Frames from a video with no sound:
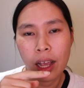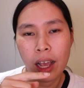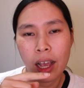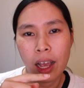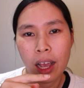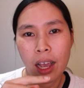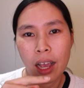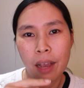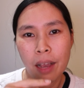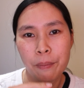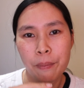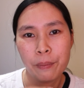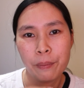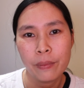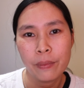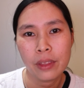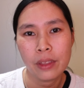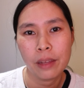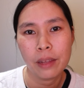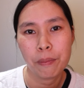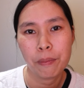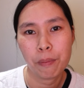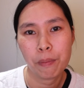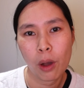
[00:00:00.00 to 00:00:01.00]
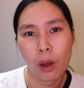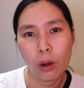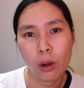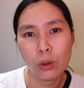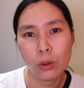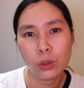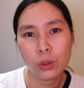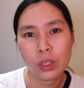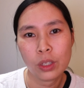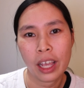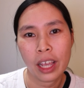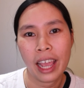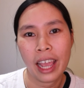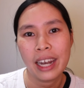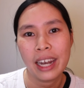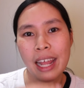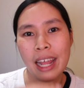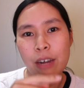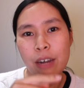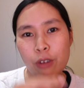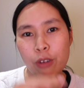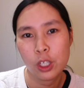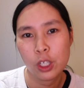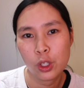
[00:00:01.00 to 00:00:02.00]
the pause and
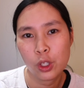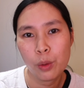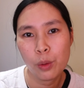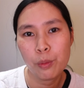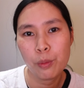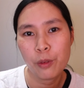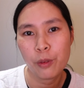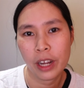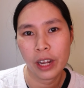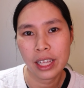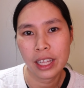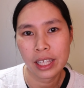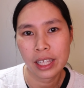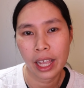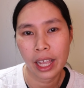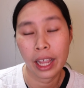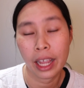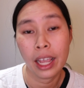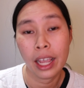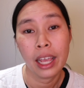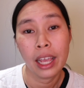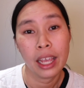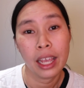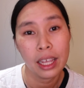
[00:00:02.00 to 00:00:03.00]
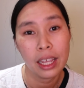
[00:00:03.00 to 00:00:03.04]
then resume printing.